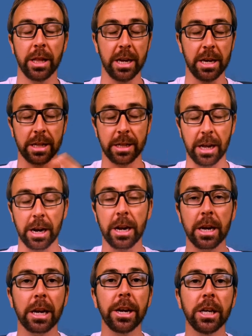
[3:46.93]
the
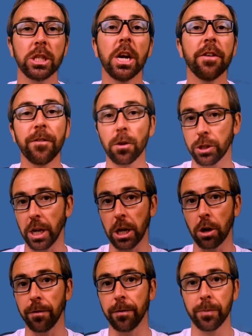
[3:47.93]
terrain clearance for
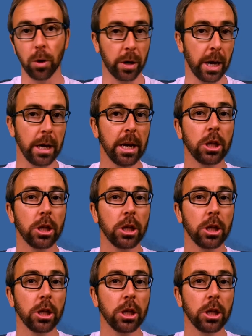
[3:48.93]
takeoff, okay?